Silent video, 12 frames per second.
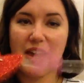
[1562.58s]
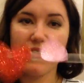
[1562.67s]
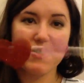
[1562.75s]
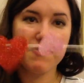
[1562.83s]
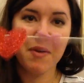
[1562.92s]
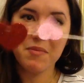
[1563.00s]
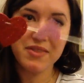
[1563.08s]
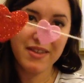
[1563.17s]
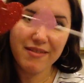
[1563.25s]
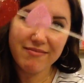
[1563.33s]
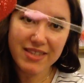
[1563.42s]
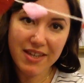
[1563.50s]
having fun with
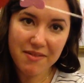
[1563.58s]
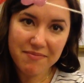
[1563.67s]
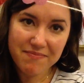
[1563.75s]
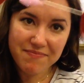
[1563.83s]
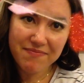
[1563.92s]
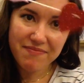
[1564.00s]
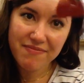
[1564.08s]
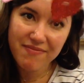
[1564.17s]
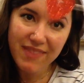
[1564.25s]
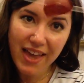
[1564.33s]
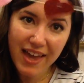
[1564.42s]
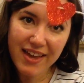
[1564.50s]
it. So
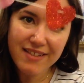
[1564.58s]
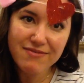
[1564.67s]
yay,